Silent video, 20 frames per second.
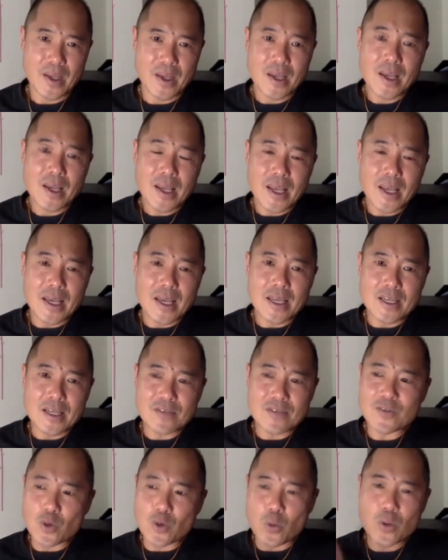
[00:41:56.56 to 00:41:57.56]
And
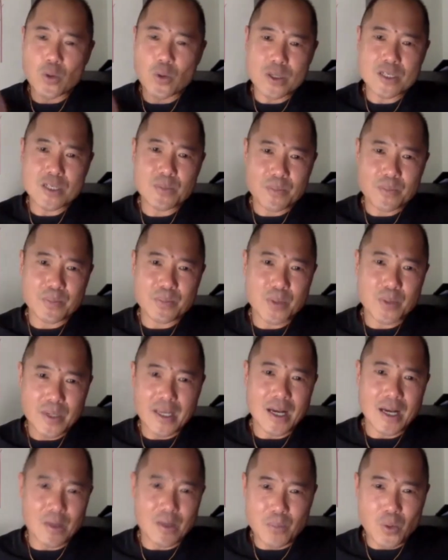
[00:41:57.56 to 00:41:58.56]
if you're always putting
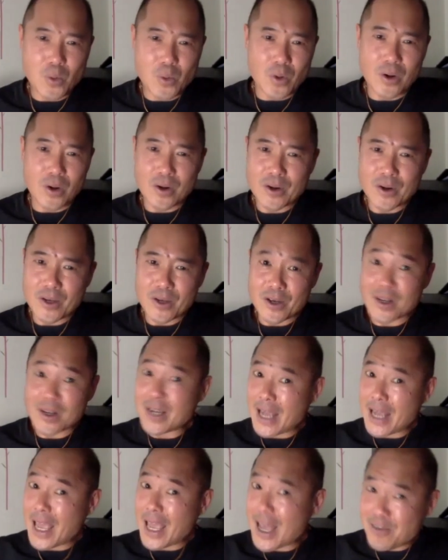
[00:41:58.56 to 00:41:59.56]
out more, you're going
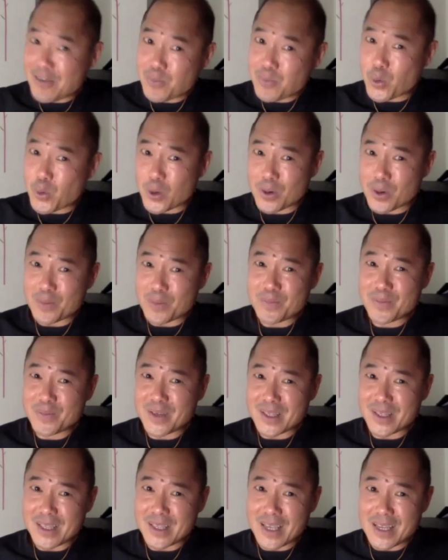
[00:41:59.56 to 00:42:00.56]
to have more
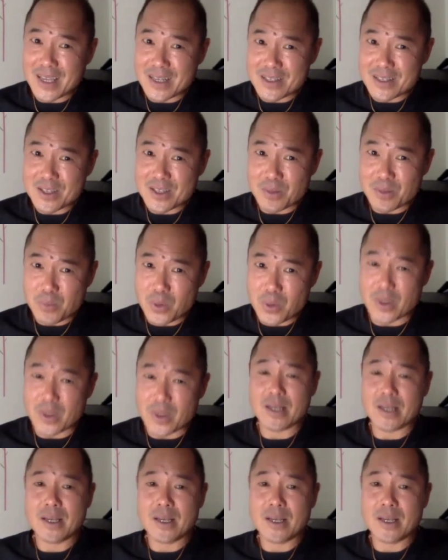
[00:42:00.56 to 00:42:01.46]
in the end at some point.